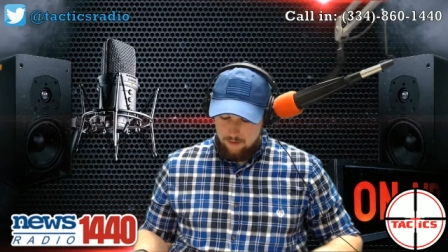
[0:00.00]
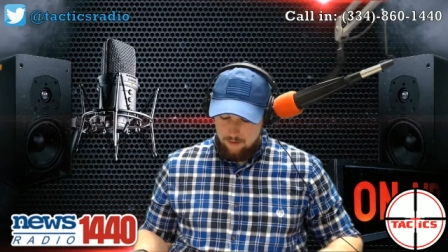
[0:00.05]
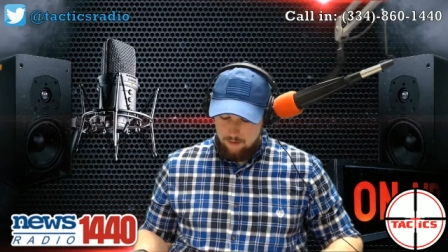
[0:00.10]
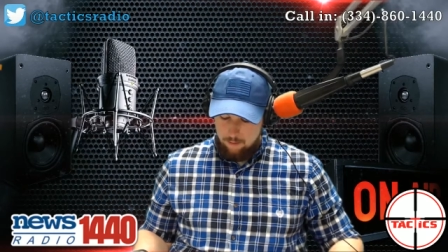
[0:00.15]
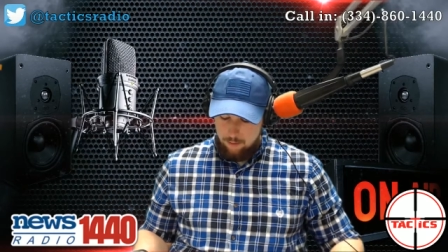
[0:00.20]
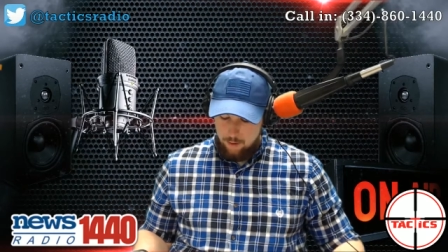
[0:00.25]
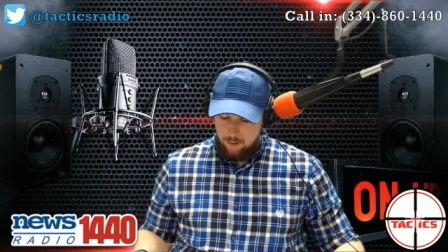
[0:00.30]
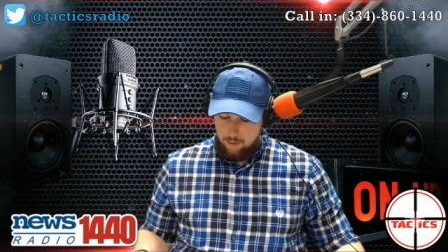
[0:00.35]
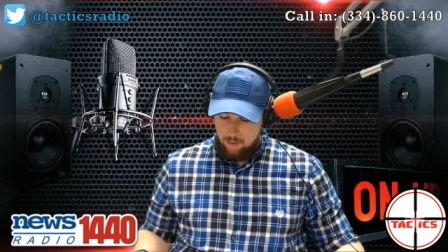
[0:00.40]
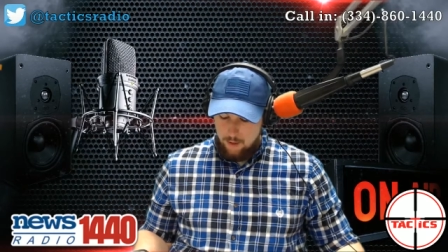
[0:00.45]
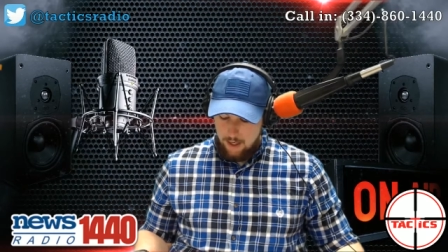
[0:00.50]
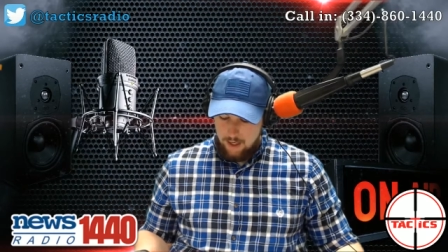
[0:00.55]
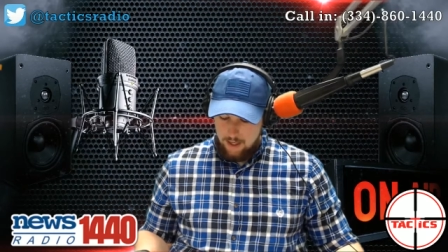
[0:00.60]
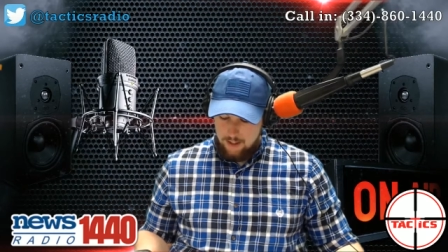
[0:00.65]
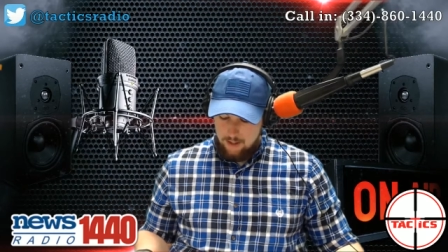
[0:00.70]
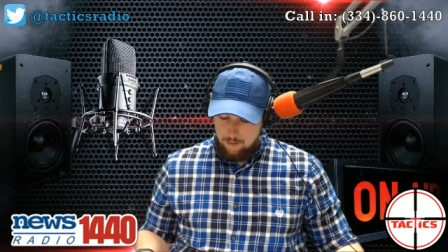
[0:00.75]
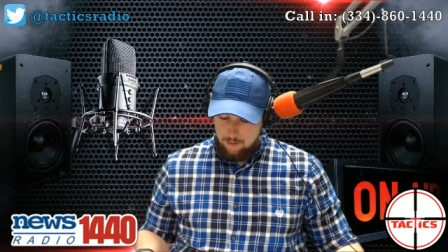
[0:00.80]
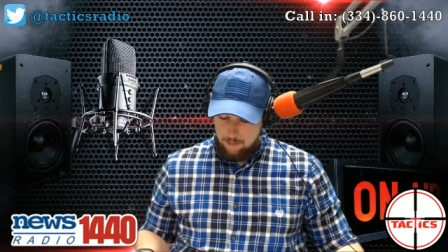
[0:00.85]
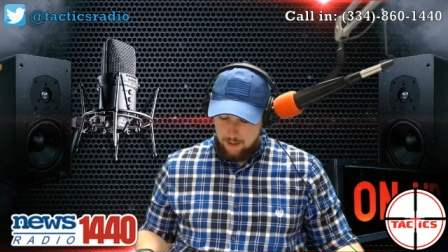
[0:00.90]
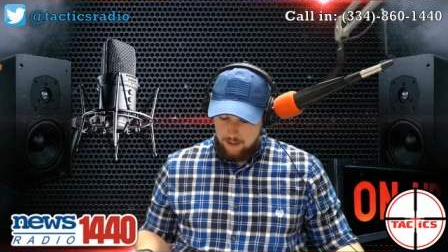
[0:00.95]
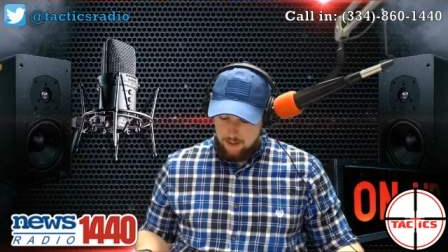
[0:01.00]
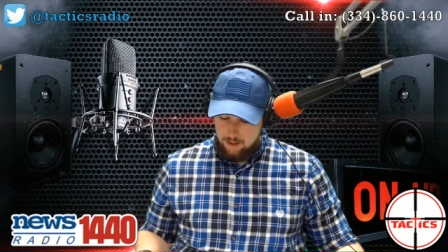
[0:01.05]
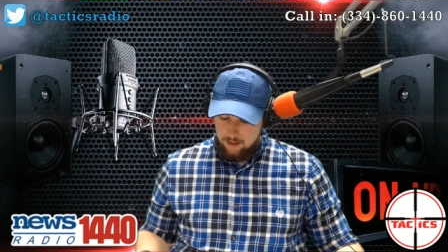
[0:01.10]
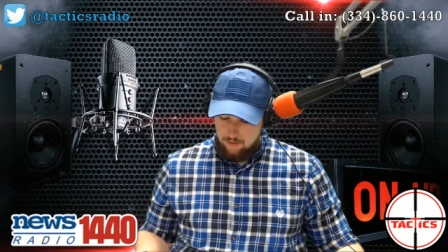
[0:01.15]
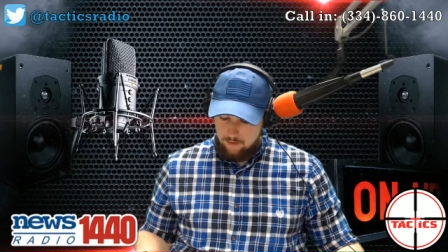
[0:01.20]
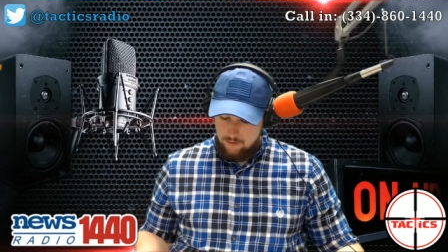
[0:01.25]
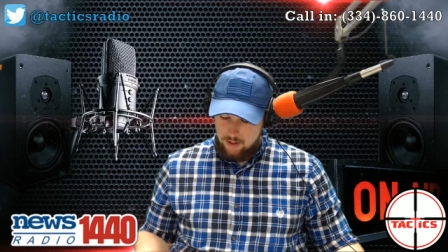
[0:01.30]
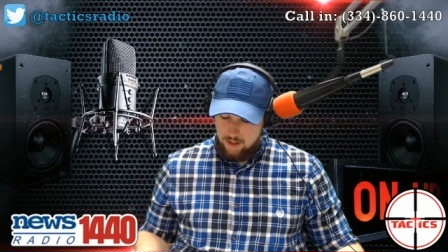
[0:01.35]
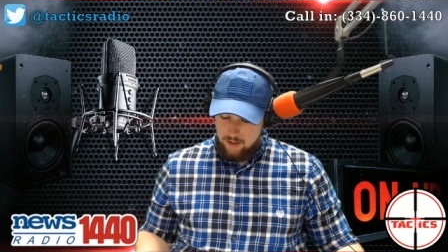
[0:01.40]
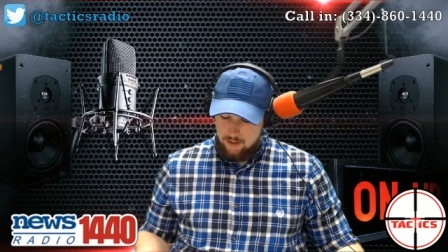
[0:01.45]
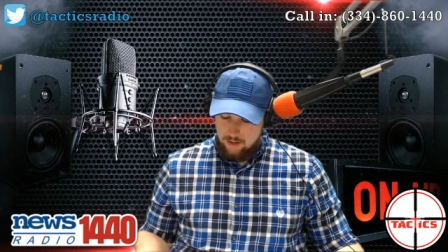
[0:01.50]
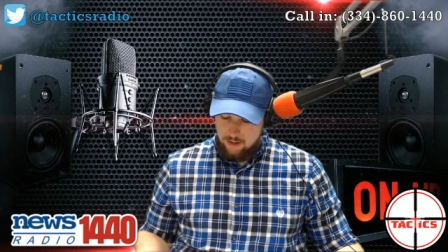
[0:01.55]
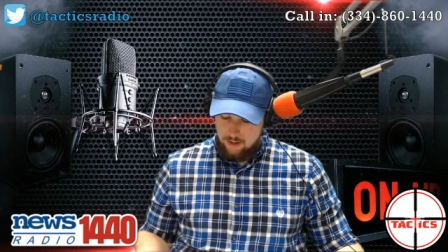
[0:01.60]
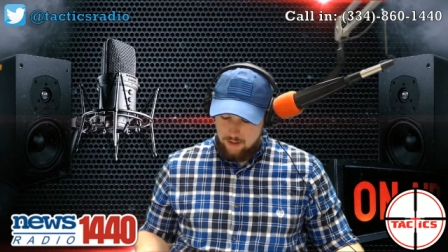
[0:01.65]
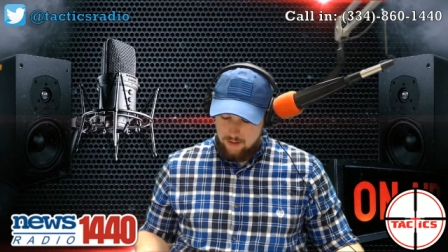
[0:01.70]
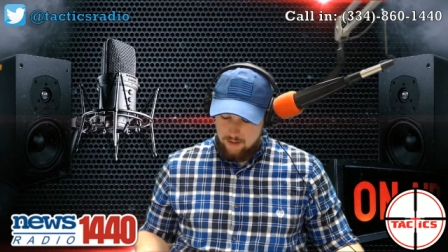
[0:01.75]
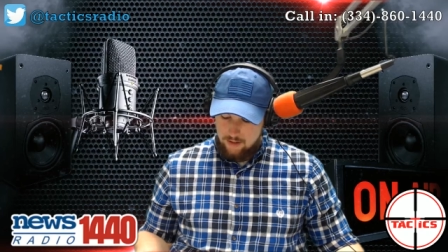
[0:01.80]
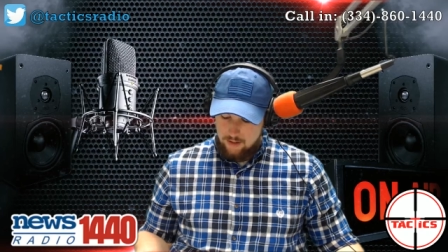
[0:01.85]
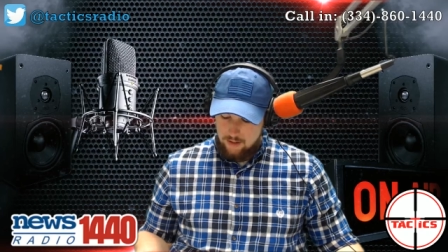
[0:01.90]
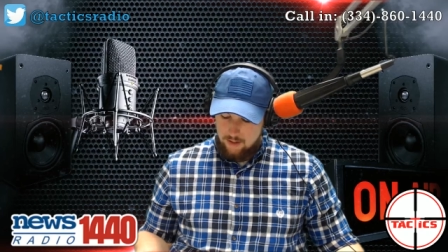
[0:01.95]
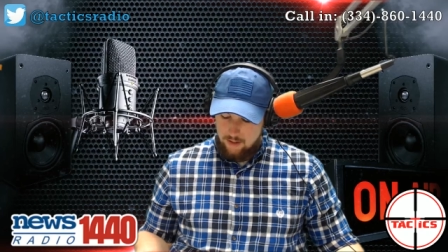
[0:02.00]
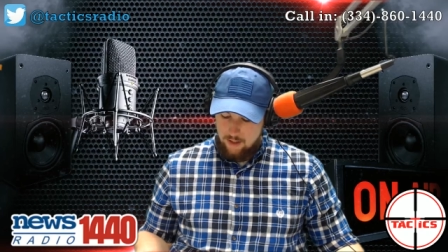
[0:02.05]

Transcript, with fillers: blue eyed depiction of Jesus